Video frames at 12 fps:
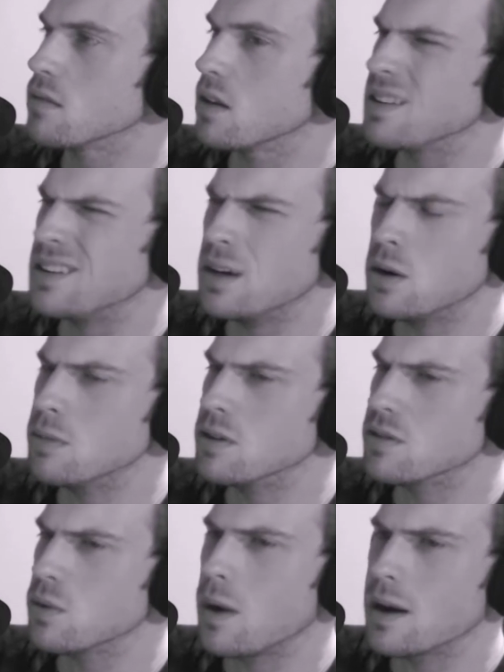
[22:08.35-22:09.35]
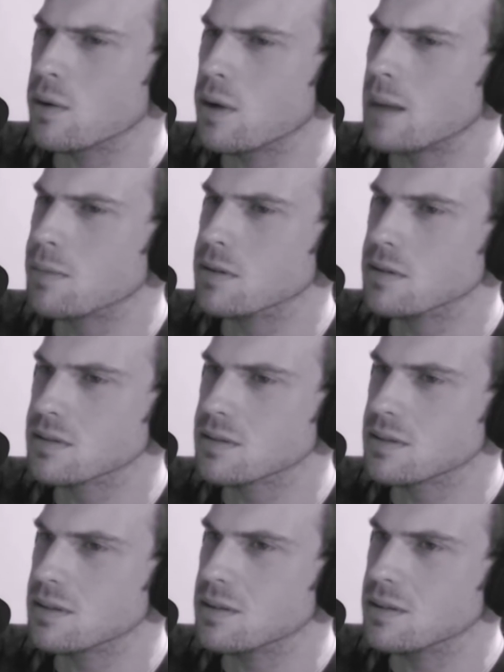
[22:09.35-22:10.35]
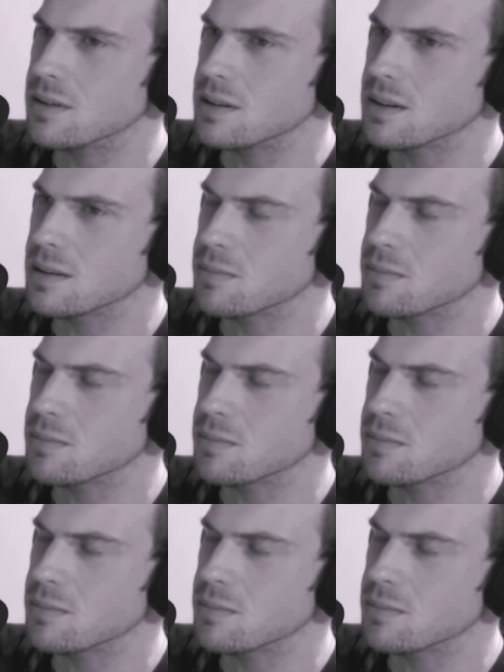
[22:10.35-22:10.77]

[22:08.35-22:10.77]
I didn't know a bunch of white rappers, or anything,